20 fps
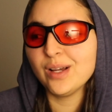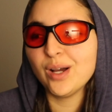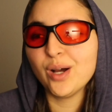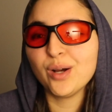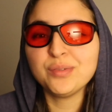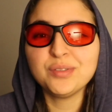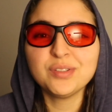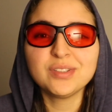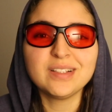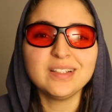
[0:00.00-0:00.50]

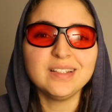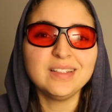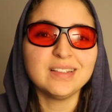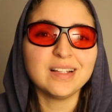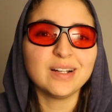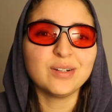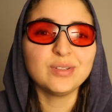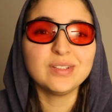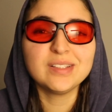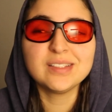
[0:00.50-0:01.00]
Obviously,
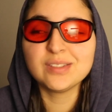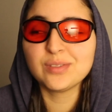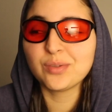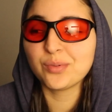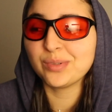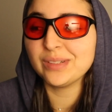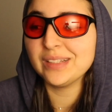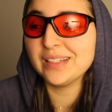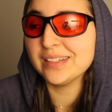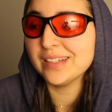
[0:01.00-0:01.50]
now it's
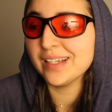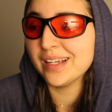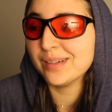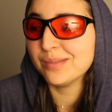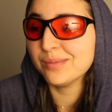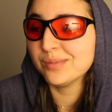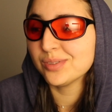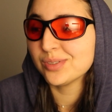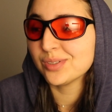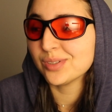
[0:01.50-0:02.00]
3
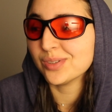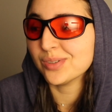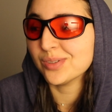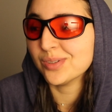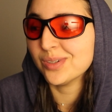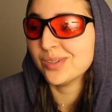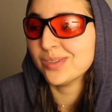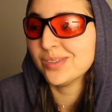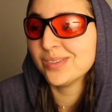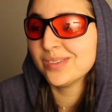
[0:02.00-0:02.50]
a.m.,
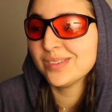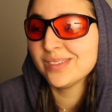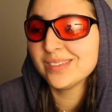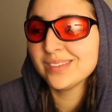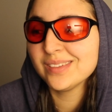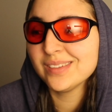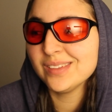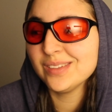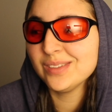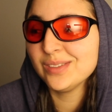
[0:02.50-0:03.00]
so
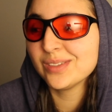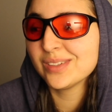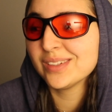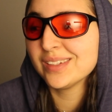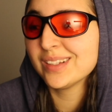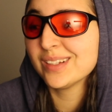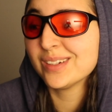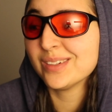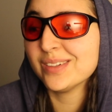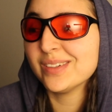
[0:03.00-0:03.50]
you
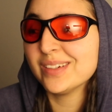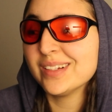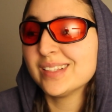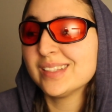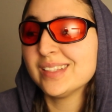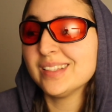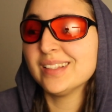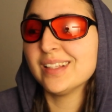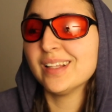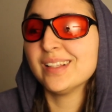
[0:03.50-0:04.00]
can clearly
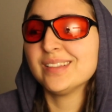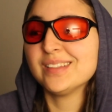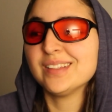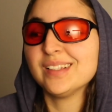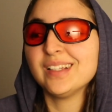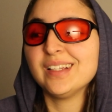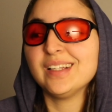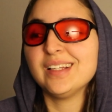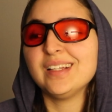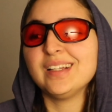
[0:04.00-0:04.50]
see that
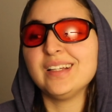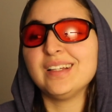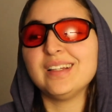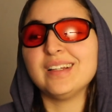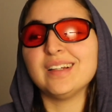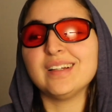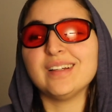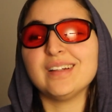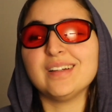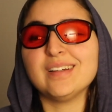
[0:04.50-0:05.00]

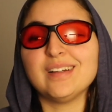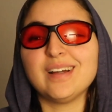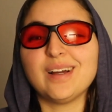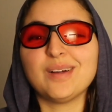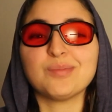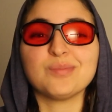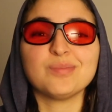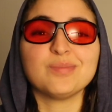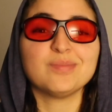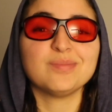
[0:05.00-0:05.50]

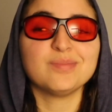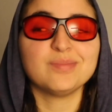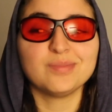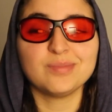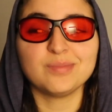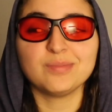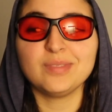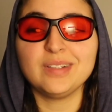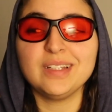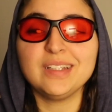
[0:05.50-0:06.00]
I'm
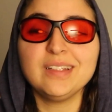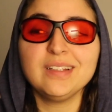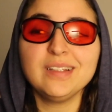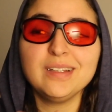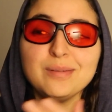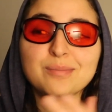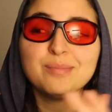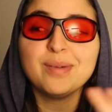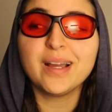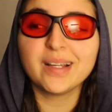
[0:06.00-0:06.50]

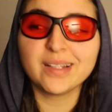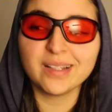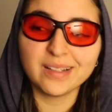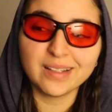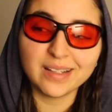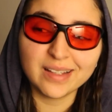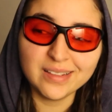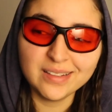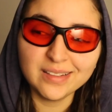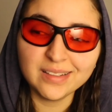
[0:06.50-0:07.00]
leaning back
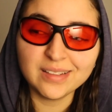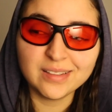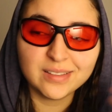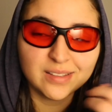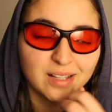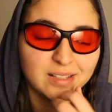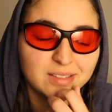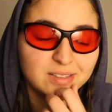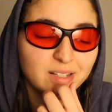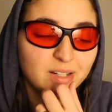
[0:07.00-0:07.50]
again in
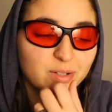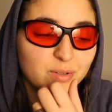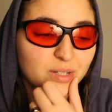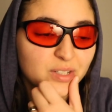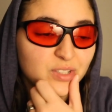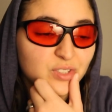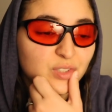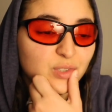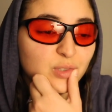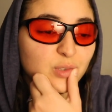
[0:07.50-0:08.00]
that
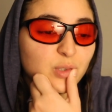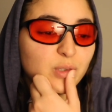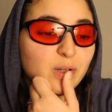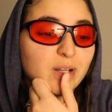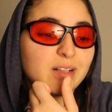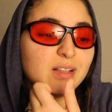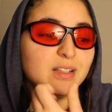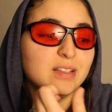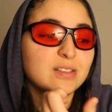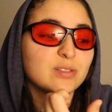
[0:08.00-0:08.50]
direction, or
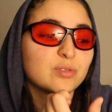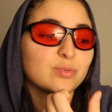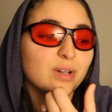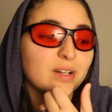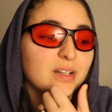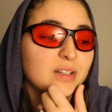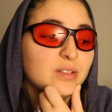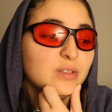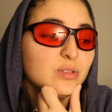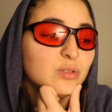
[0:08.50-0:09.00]
at least
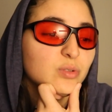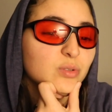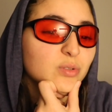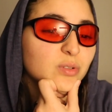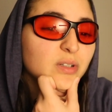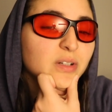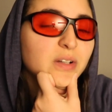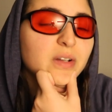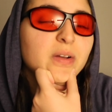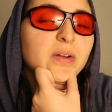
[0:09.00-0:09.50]
trying
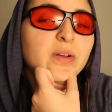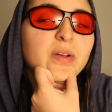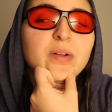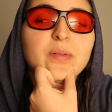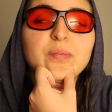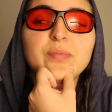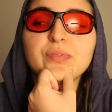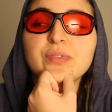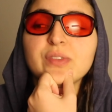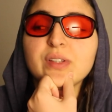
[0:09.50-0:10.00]
to.
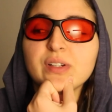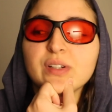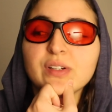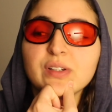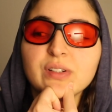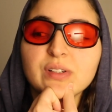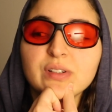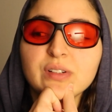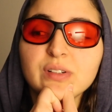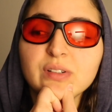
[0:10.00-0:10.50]

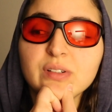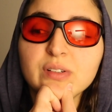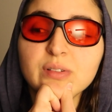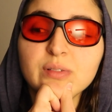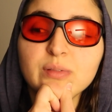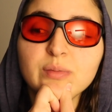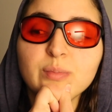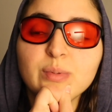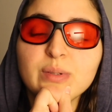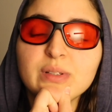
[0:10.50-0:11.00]

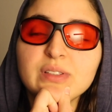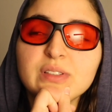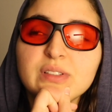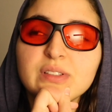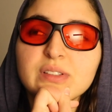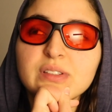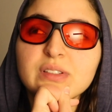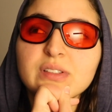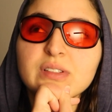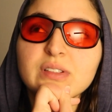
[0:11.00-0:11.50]
But
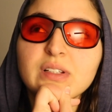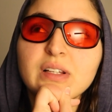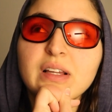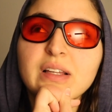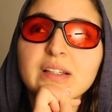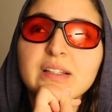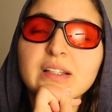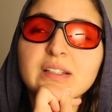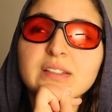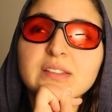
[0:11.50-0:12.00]

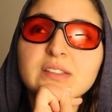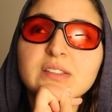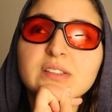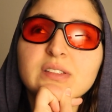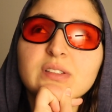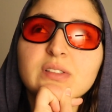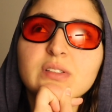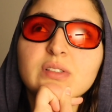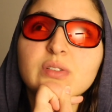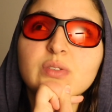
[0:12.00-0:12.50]
I
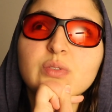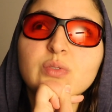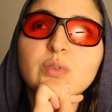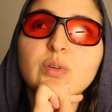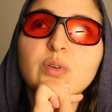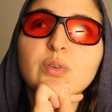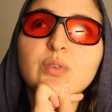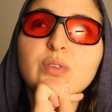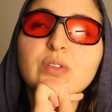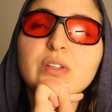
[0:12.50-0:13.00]
guess you
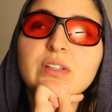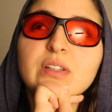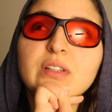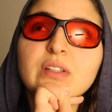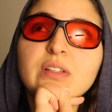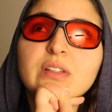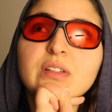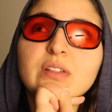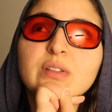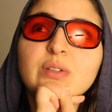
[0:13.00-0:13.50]

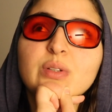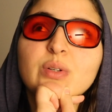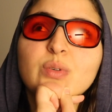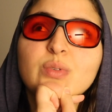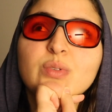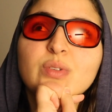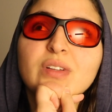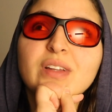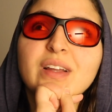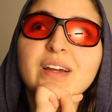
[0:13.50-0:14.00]
only know
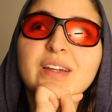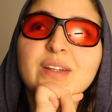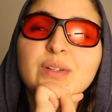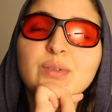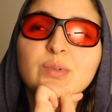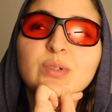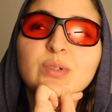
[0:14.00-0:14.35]
the line